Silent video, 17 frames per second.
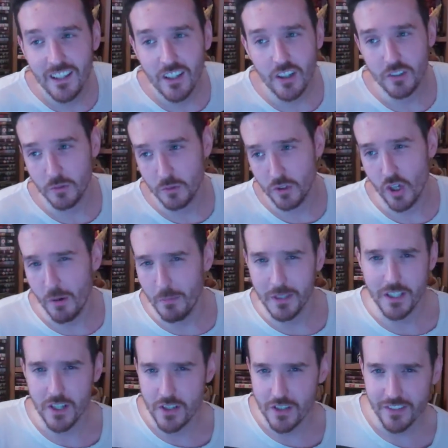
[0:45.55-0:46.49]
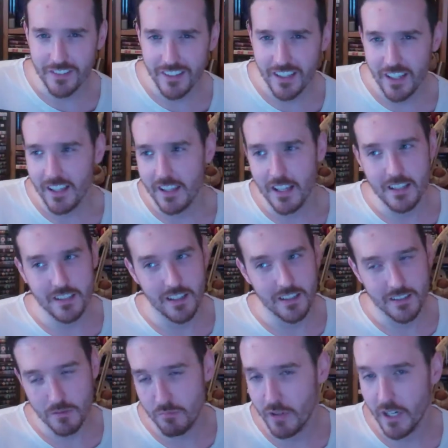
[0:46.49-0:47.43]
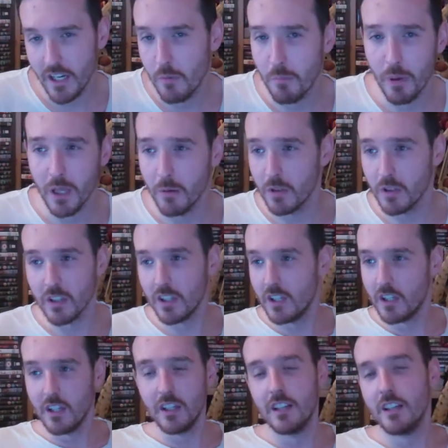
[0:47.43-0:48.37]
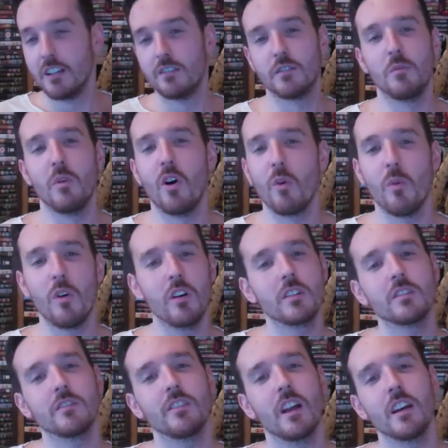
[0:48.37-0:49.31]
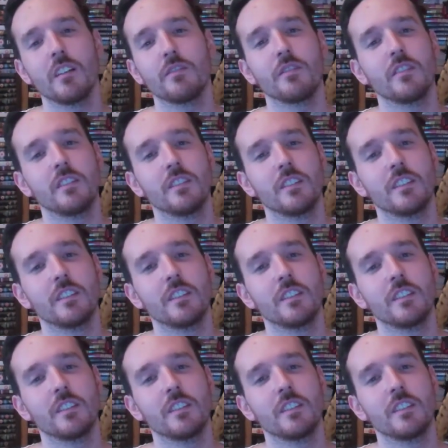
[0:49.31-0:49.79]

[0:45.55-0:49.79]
because it was a competition, that tends to bring out people from all walks of life.